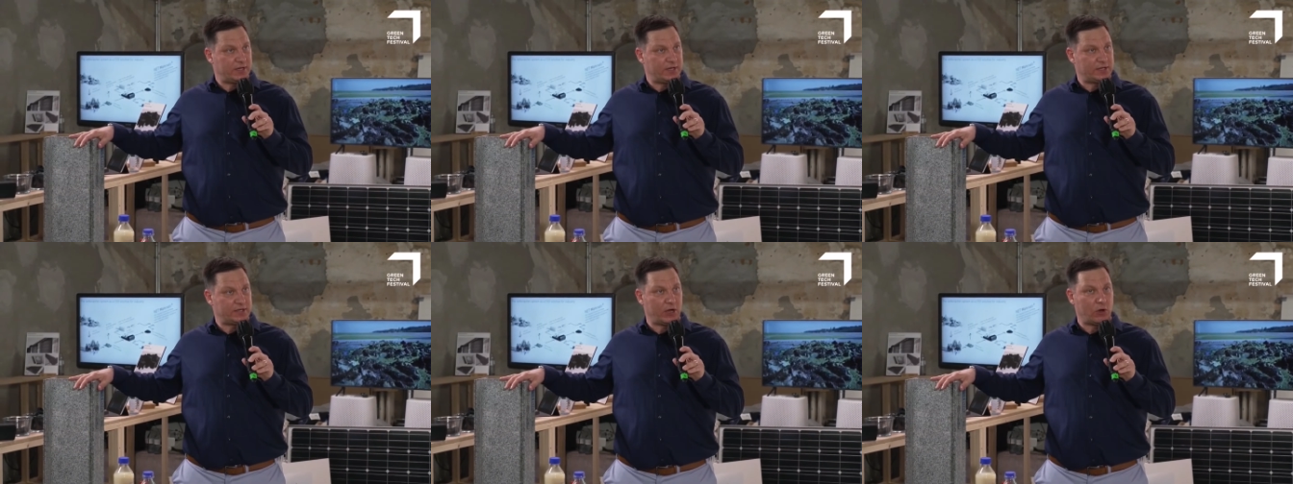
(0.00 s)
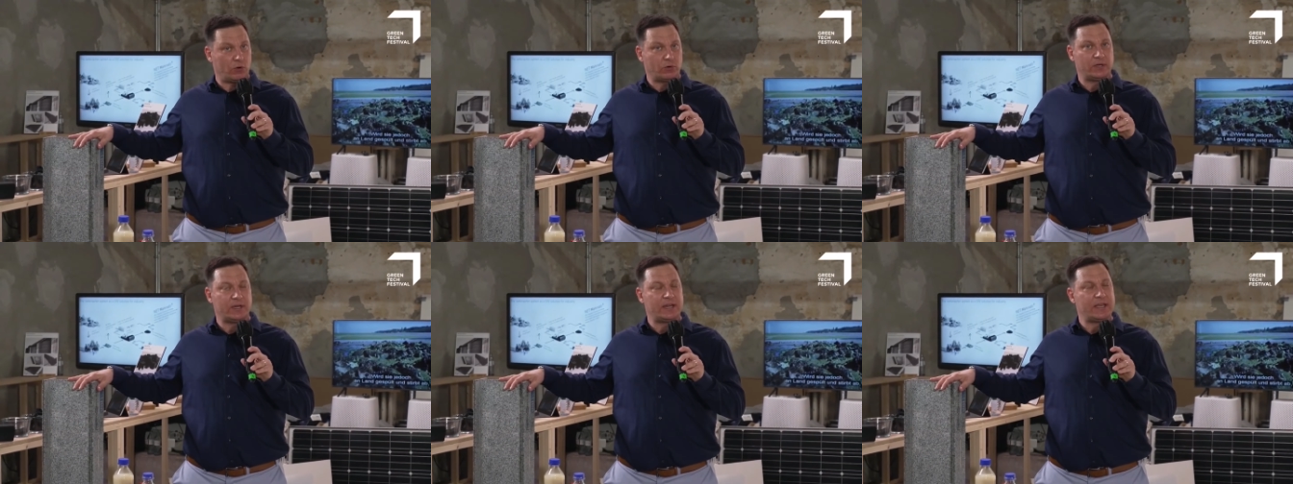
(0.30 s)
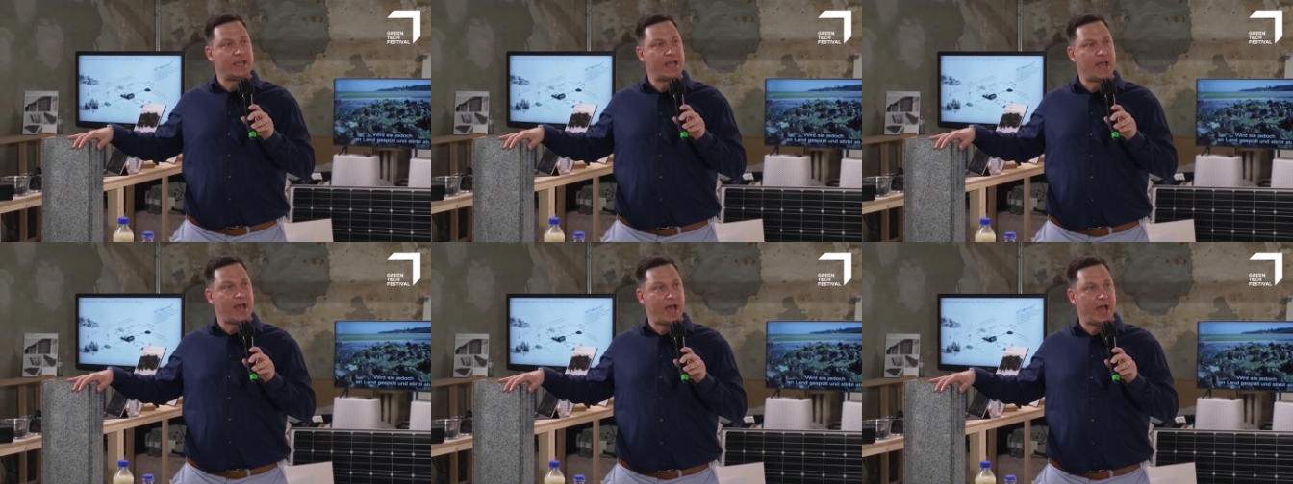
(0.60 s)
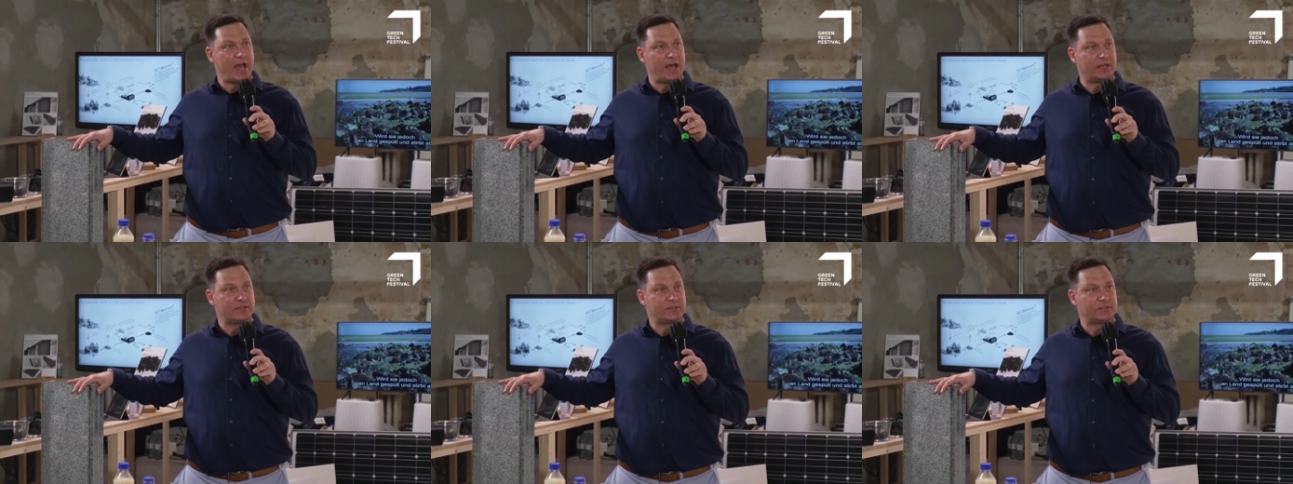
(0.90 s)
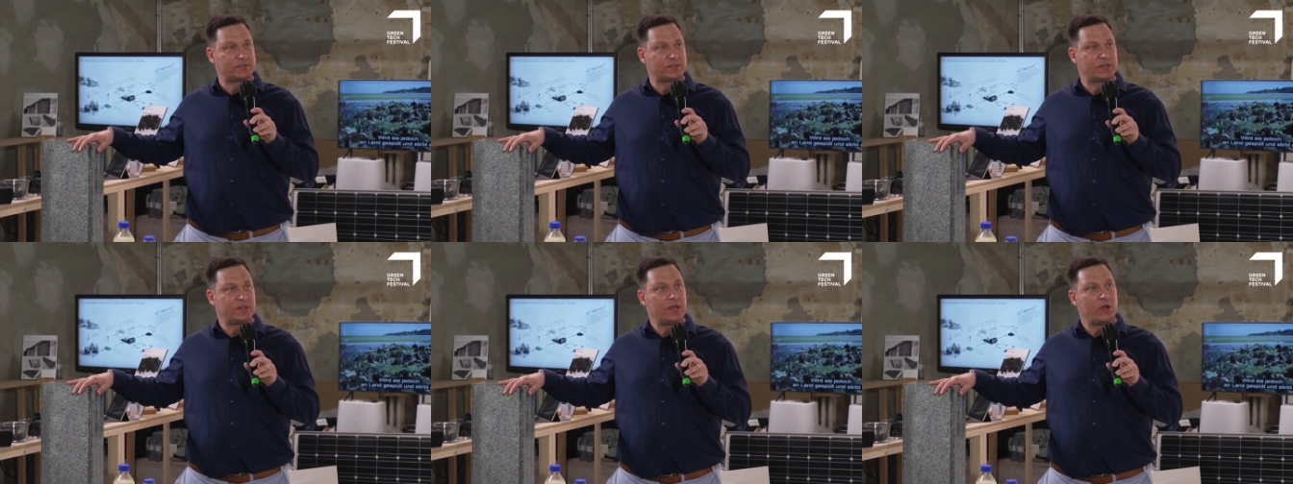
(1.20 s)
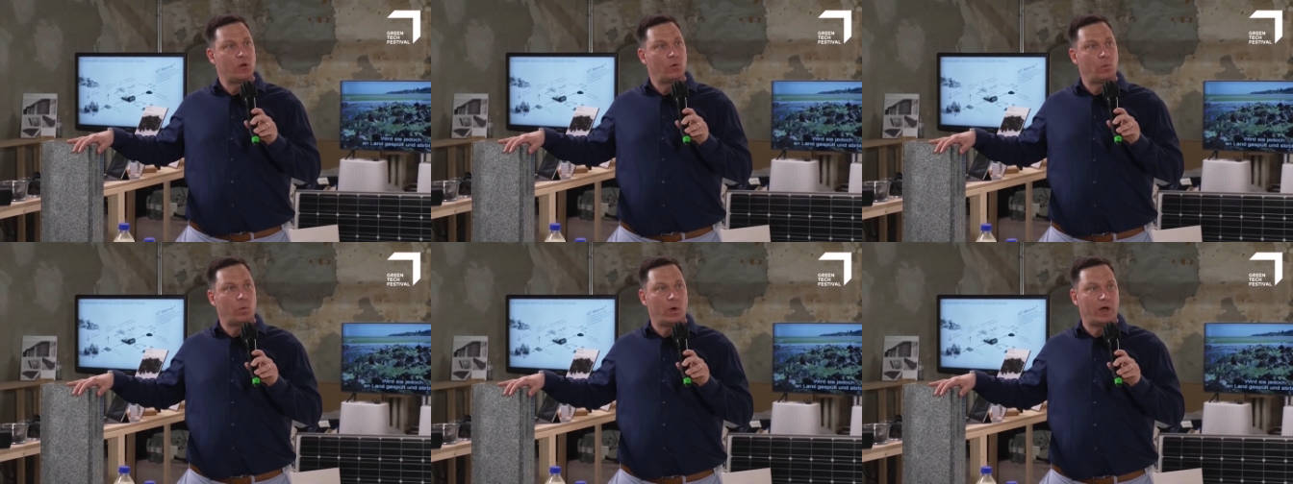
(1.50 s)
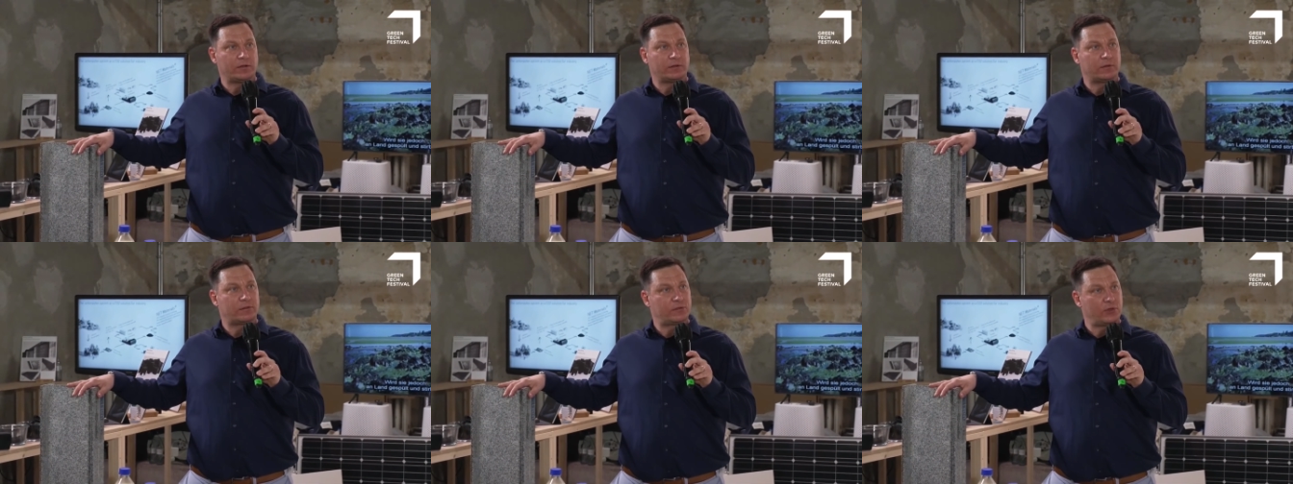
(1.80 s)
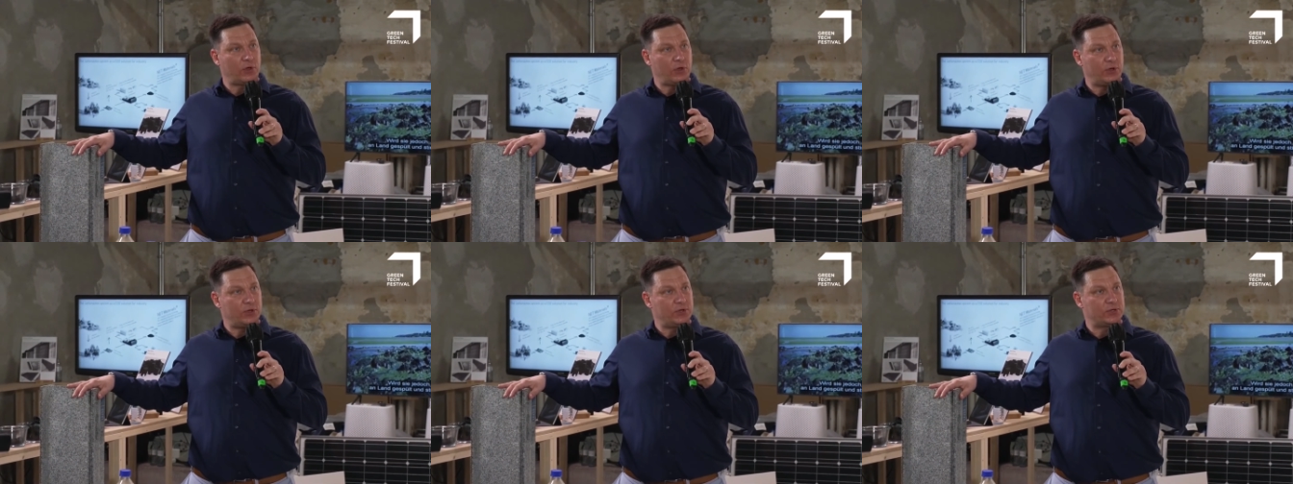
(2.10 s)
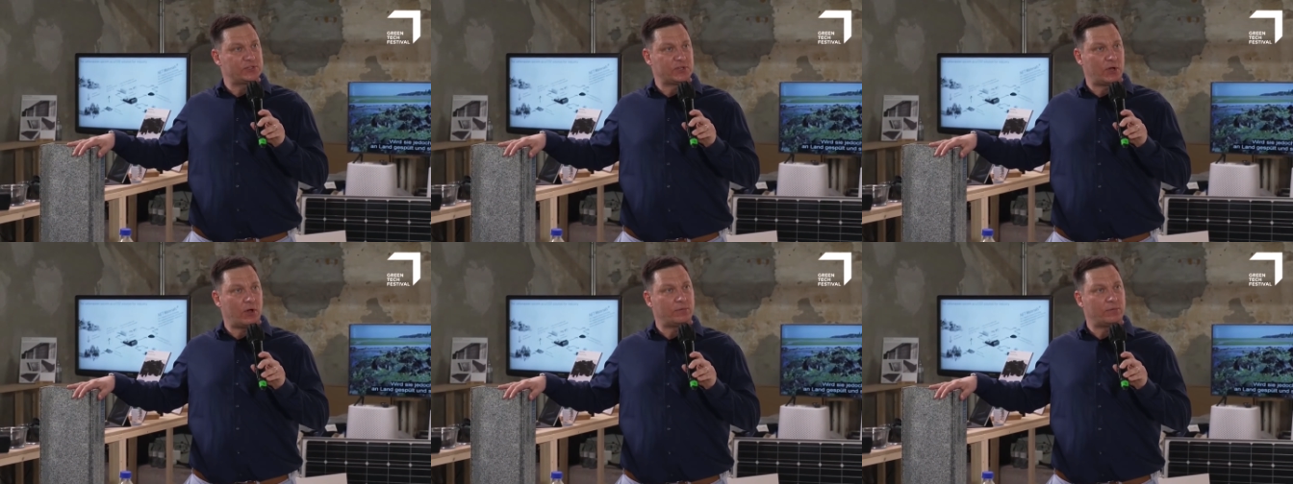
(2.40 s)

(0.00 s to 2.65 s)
It only has 1/3